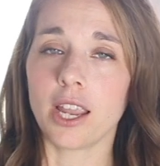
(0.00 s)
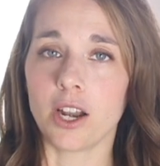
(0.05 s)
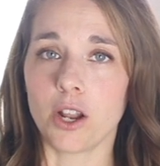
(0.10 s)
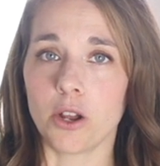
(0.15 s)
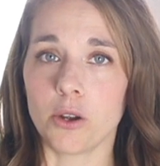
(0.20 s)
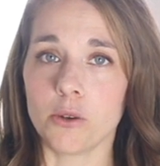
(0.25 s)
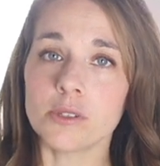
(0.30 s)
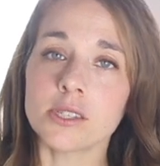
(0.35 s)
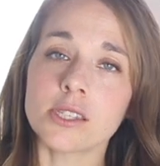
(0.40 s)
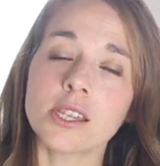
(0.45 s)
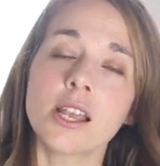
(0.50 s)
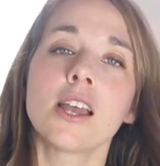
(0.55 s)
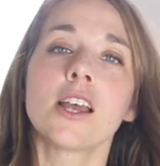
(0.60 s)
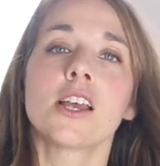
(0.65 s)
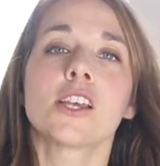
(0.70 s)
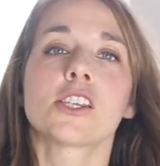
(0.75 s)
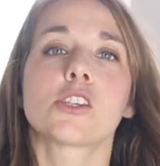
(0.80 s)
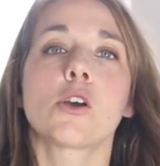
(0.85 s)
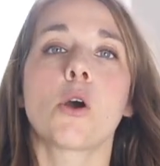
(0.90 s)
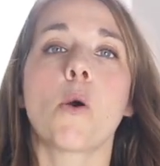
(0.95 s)
kiddos.
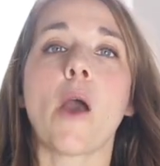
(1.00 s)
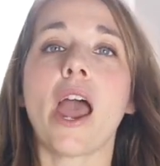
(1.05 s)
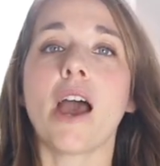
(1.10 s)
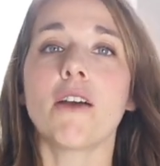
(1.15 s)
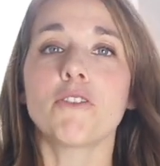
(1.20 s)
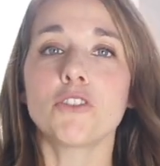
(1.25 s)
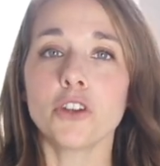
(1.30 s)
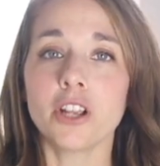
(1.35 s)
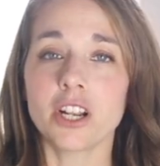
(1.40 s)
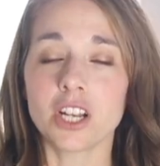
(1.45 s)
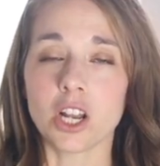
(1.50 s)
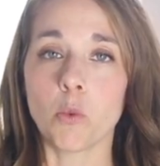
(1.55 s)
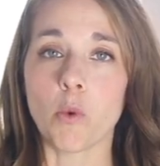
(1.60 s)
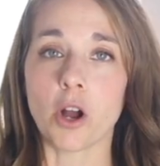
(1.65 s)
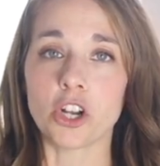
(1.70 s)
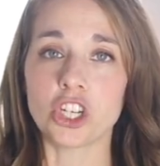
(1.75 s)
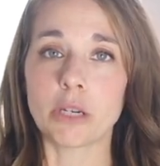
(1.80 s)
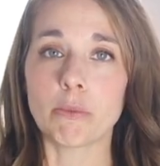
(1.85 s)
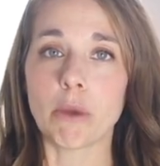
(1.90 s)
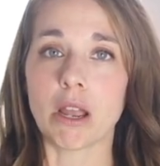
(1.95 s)
So after you get done
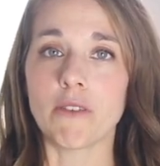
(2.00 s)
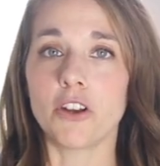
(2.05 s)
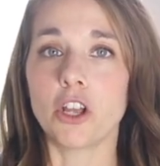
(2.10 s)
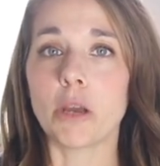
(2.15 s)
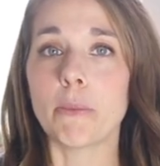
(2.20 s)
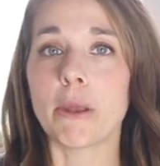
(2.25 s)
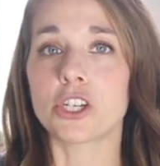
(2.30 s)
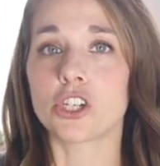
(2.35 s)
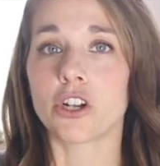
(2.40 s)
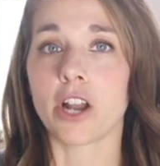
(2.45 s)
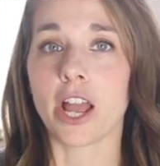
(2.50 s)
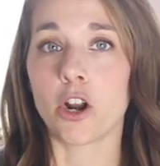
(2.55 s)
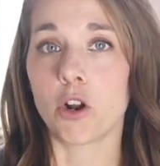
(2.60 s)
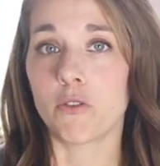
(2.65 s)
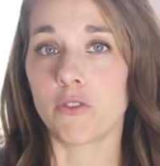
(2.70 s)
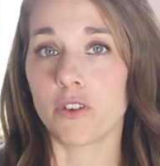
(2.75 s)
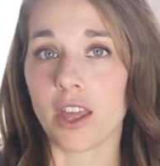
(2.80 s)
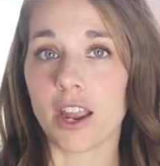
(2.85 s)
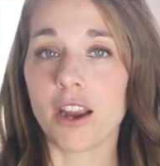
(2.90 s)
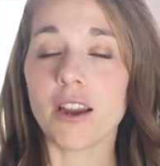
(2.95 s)
watching my video, make sure you head
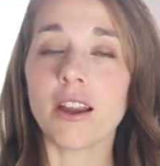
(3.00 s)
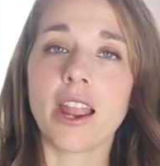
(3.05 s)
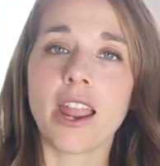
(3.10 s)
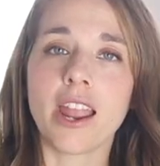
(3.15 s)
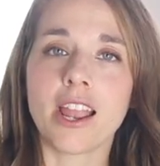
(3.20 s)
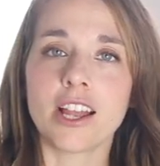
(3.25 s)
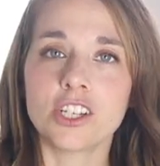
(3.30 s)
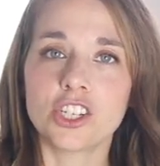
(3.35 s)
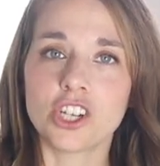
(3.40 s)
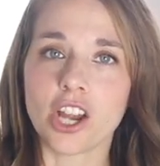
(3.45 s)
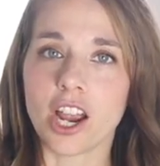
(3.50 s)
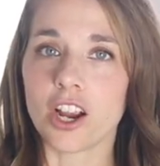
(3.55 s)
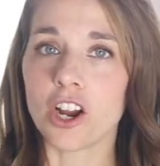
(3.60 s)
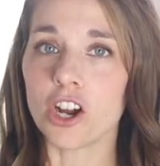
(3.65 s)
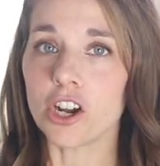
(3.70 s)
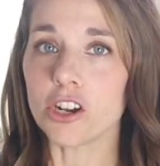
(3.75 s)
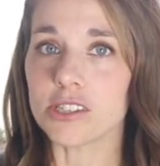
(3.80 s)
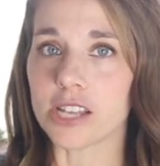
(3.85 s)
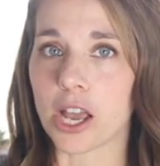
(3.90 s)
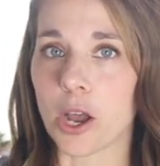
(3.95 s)
over there and check
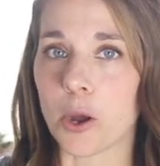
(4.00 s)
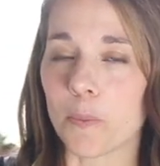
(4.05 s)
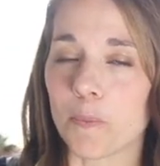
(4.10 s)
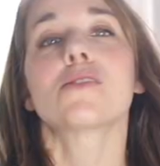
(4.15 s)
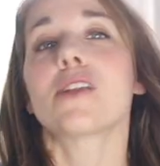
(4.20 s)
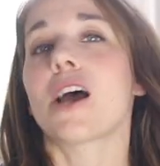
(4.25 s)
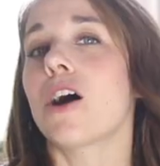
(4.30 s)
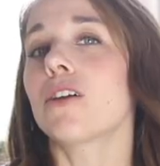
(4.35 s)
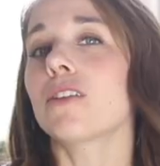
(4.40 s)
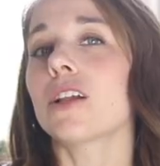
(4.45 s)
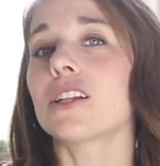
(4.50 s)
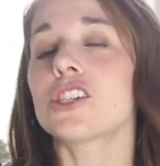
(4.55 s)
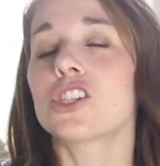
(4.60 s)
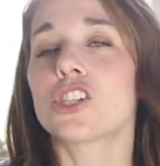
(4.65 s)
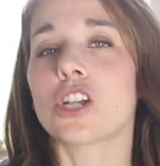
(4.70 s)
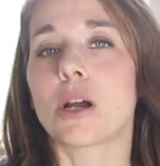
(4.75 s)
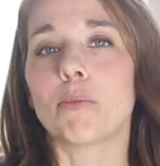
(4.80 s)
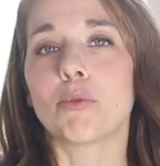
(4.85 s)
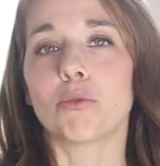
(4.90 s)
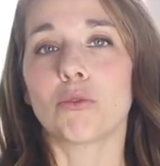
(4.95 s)
hers out. So now let's
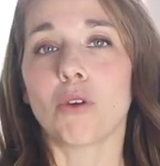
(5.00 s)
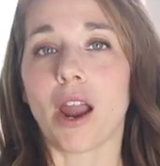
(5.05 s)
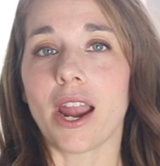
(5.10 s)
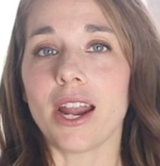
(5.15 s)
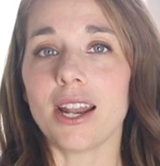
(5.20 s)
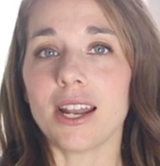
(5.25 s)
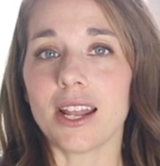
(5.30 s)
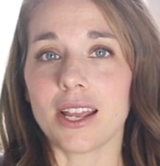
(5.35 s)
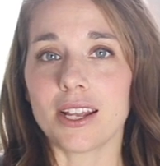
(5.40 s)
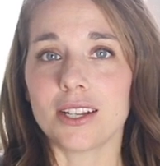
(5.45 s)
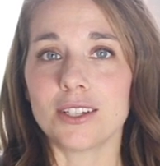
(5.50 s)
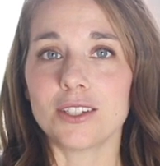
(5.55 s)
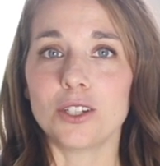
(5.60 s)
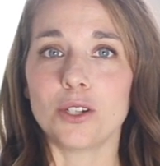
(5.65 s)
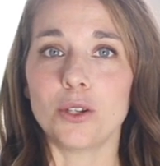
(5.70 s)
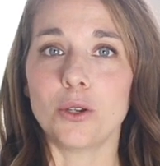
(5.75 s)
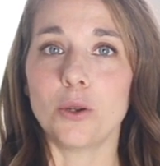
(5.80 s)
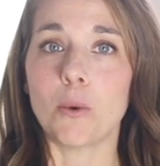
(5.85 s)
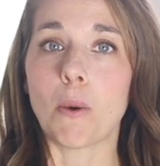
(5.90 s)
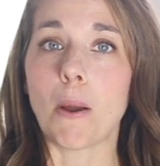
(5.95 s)
jump right
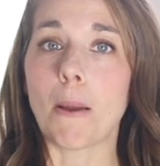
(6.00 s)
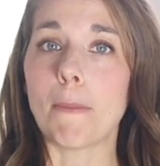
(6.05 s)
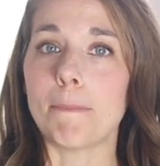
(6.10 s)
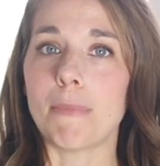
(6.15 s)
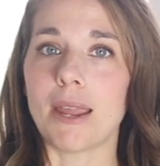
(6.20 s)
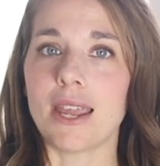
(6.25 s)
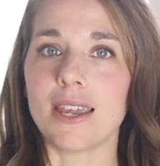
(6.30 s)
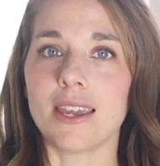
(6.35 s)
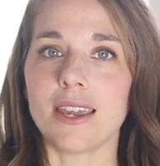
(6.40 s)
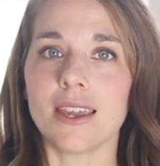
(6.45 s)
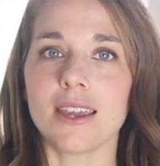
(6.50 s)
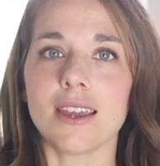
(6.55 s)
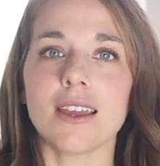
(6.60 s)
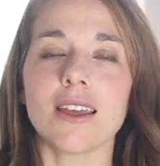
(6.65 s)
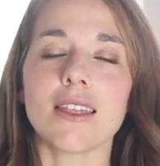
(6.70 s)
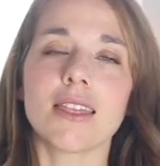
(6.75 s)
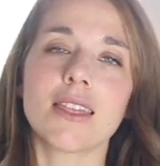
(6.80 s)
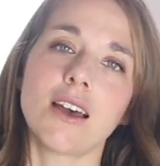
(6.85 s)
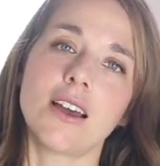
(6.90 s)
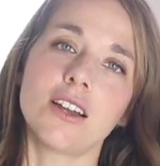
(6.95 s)
into
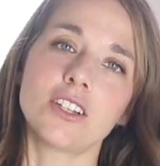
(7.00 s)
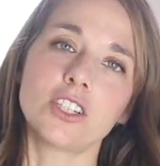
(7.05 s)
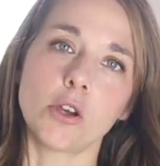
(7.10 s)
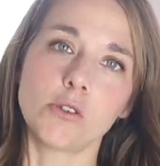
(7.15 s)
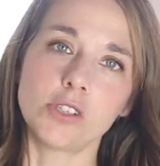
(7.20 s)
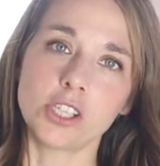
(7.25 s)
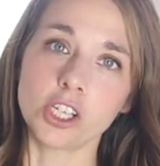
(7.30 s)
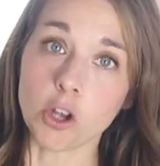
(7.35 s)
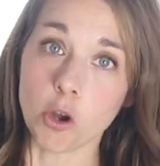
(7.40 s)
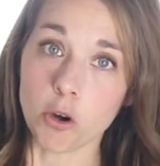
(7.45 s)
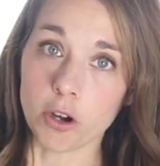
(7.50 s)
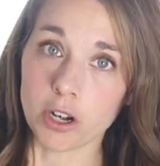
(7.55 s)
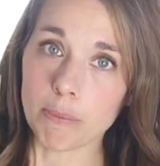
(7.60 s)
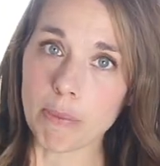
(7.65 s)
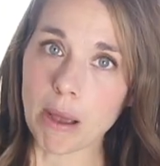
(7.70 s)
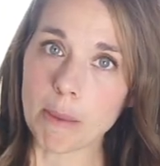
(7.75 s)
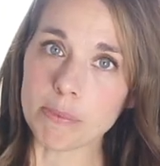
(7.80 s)
making the toasted coconut